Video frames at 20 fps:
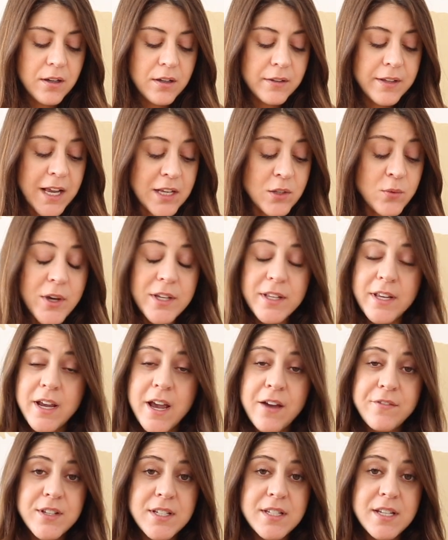that's why they
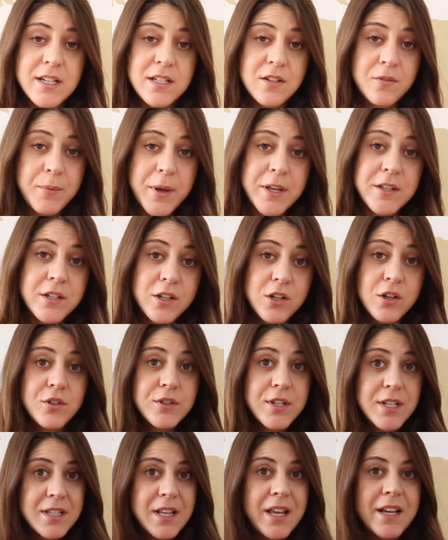have the Six of
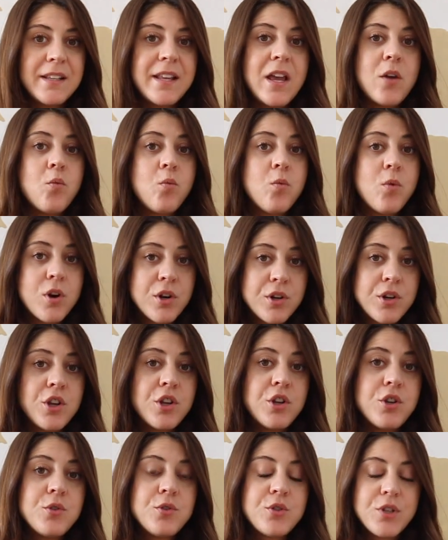Pentacles. It's like they want
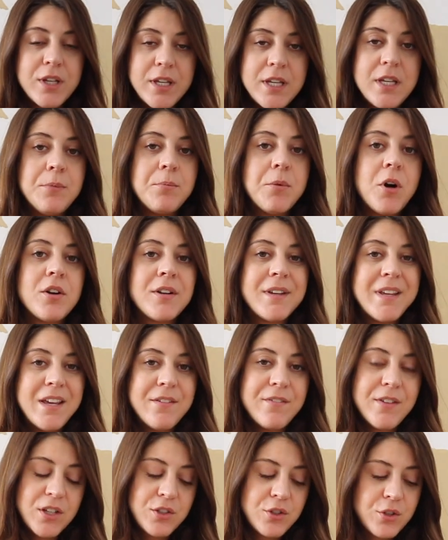you to keep on
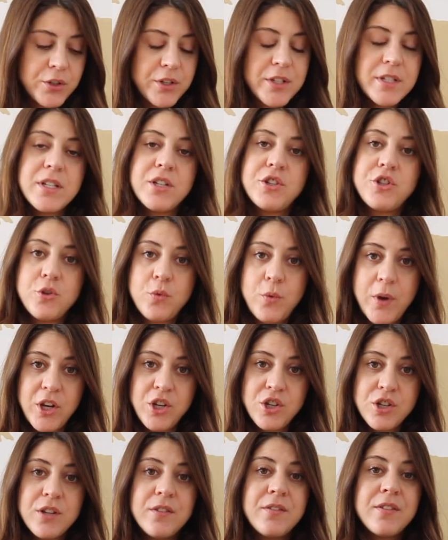giving to the
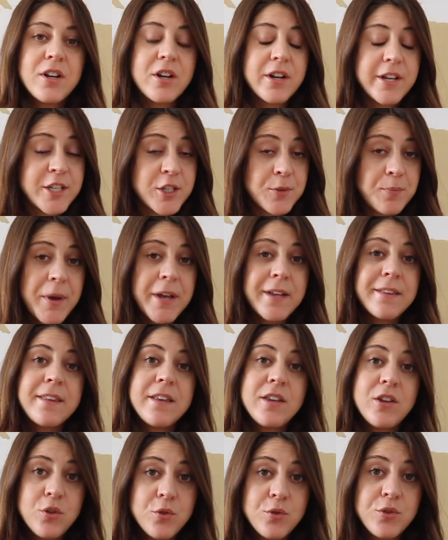situation. They're
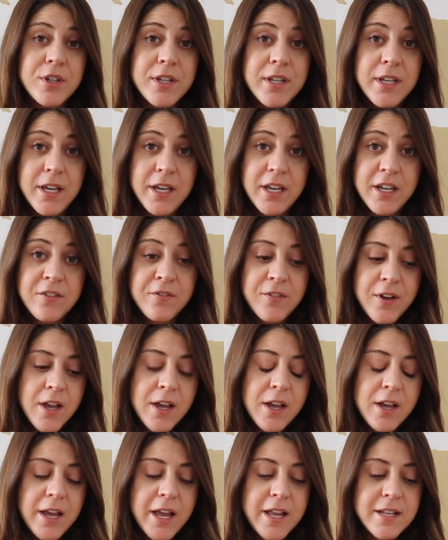expecting you to give.
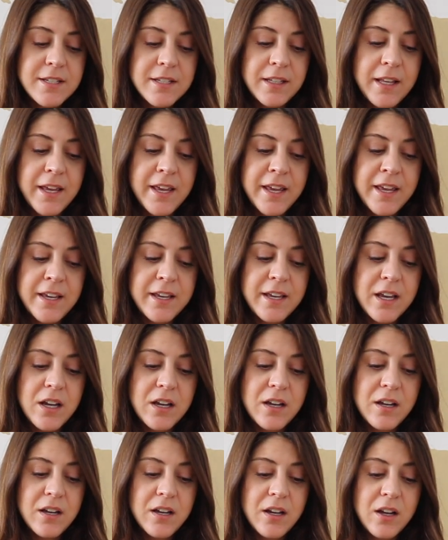It's like
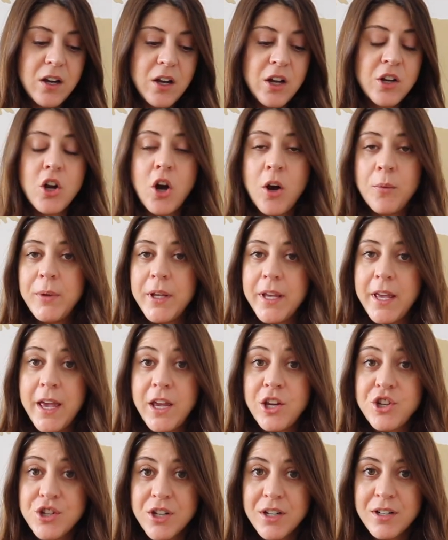an
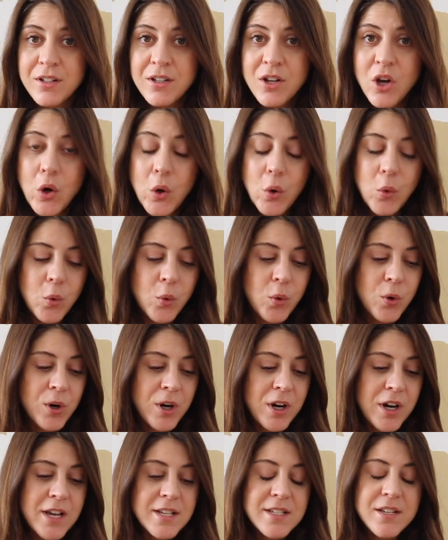obligation,
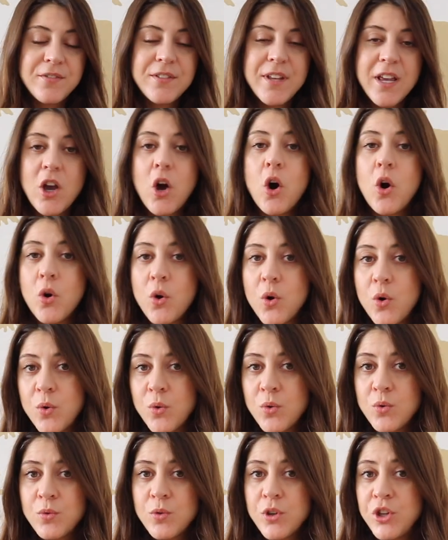or as if they
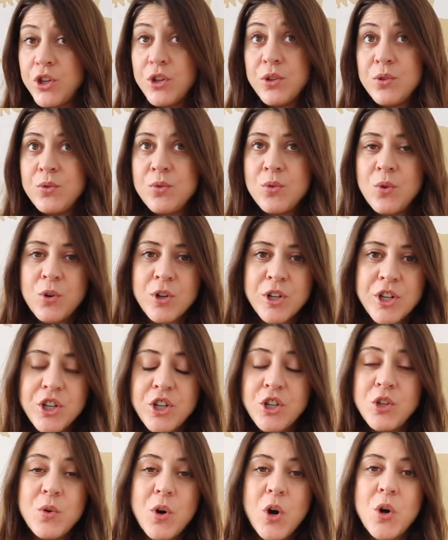owe you or
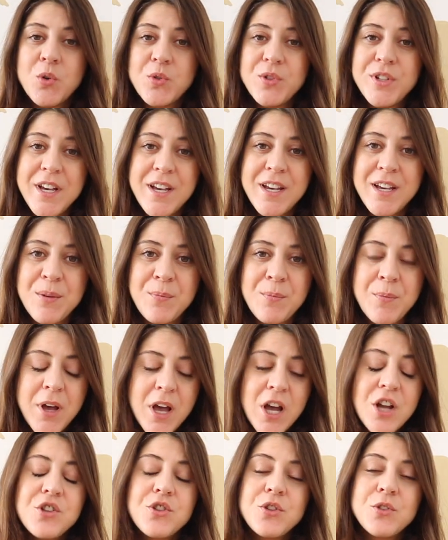you owe them
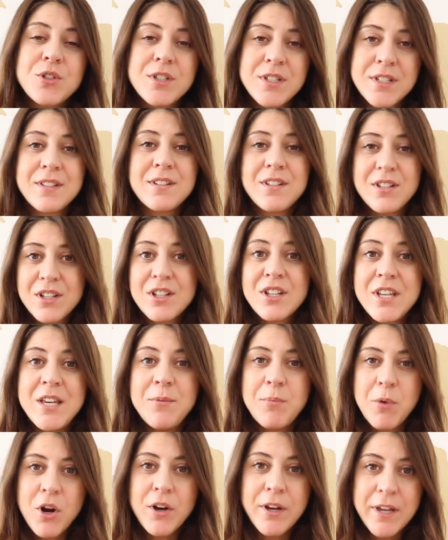to
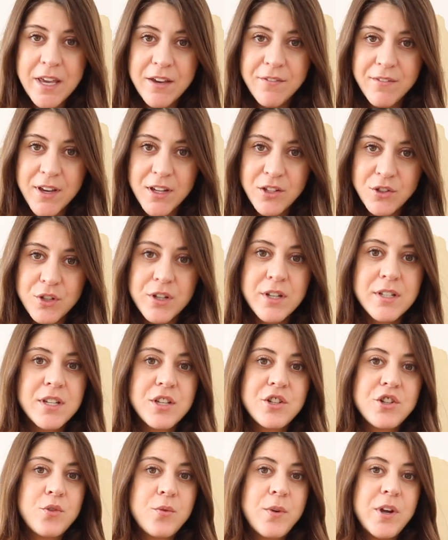keep on giving to the
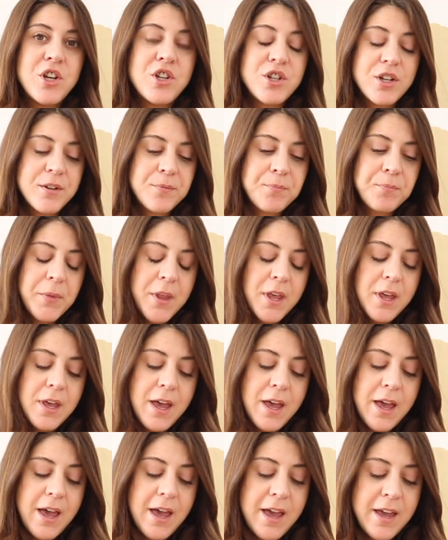situation.
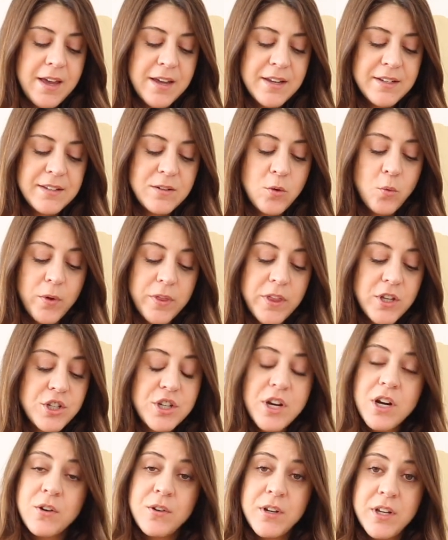And with the
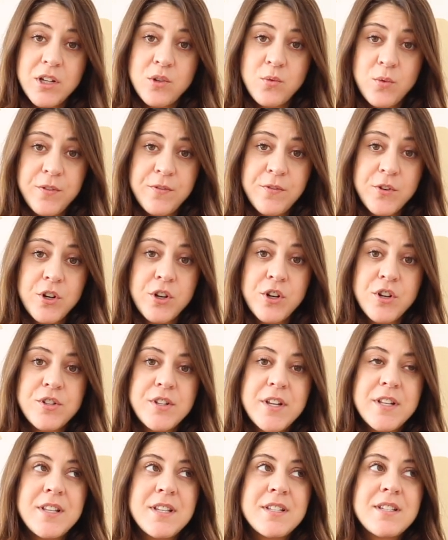Chariot
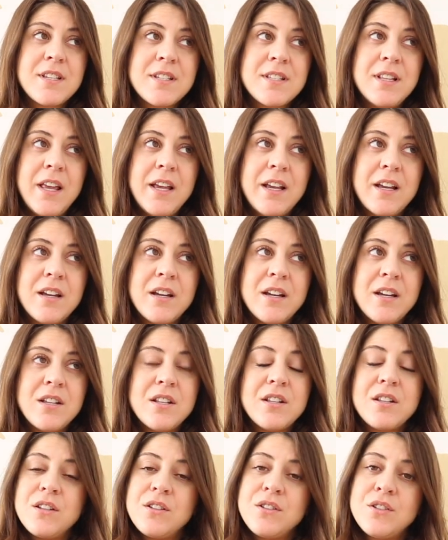reverse, this is like a
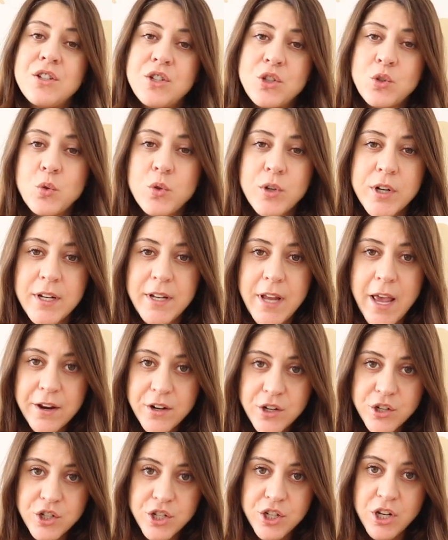distorted
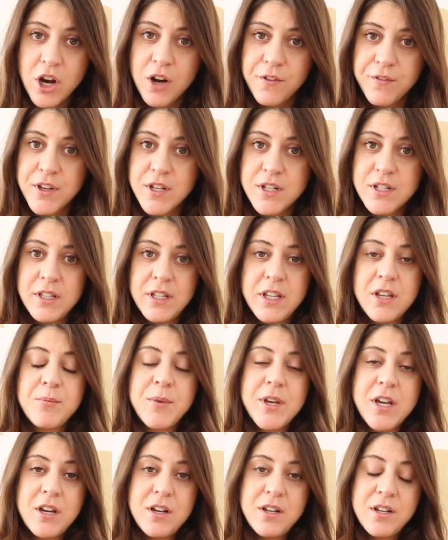energy, obviously,
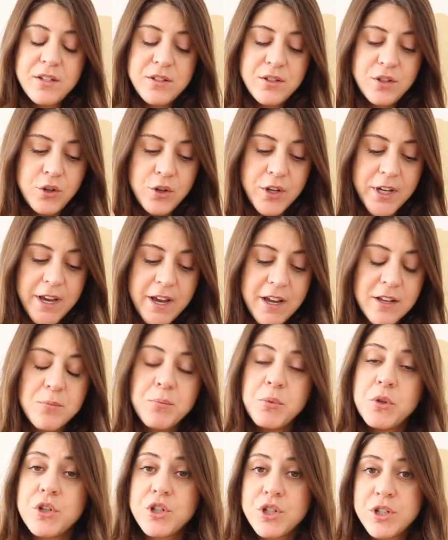because you can't
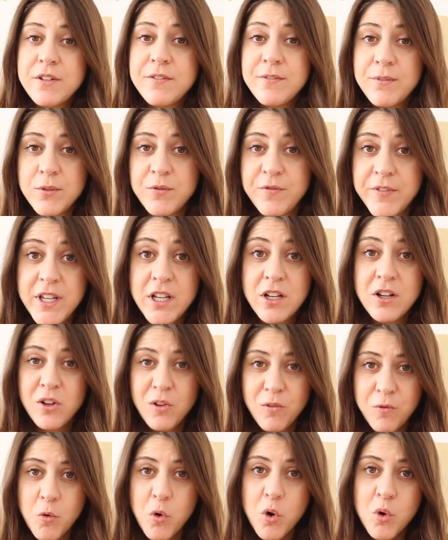push the
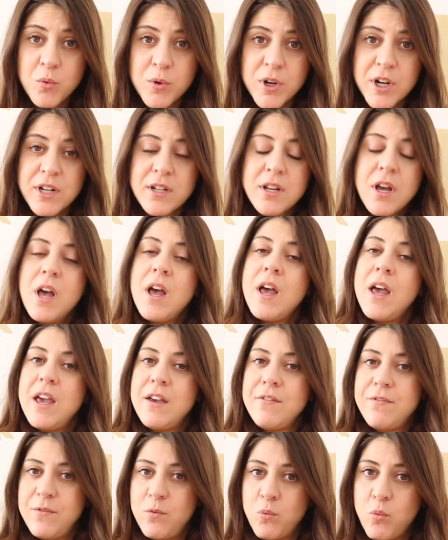vehicle forward
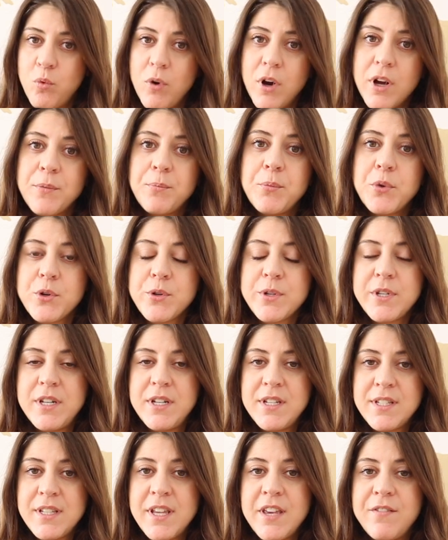if one person
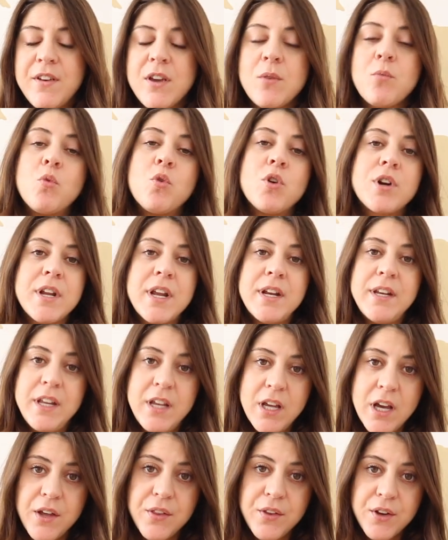is giving more than
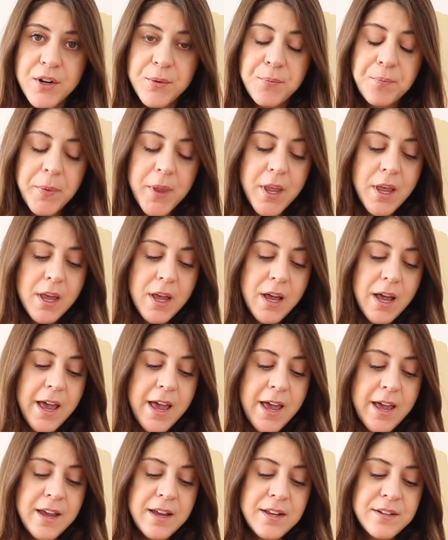the other.
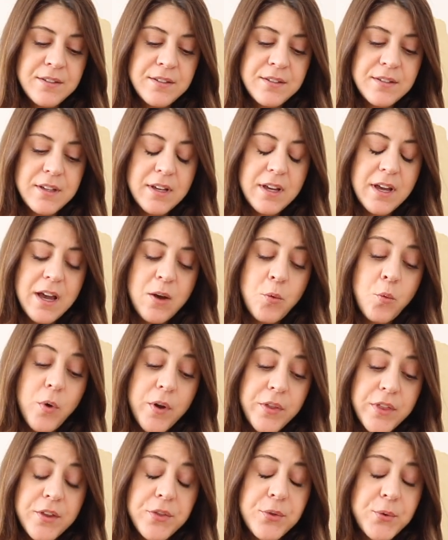And
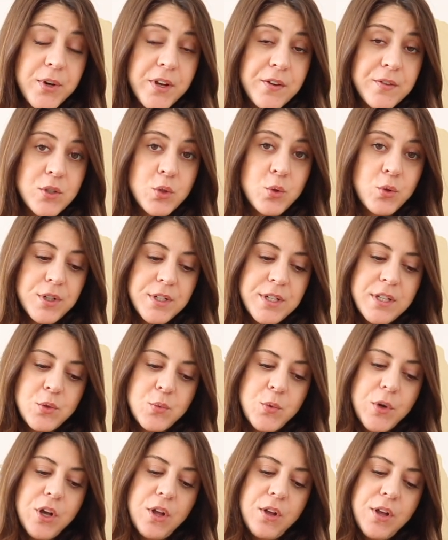with the Three of Swords as
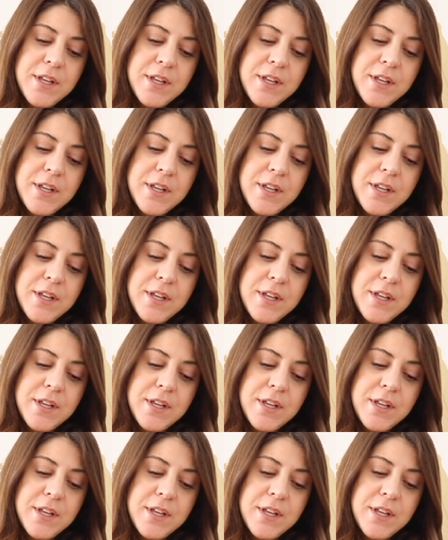well,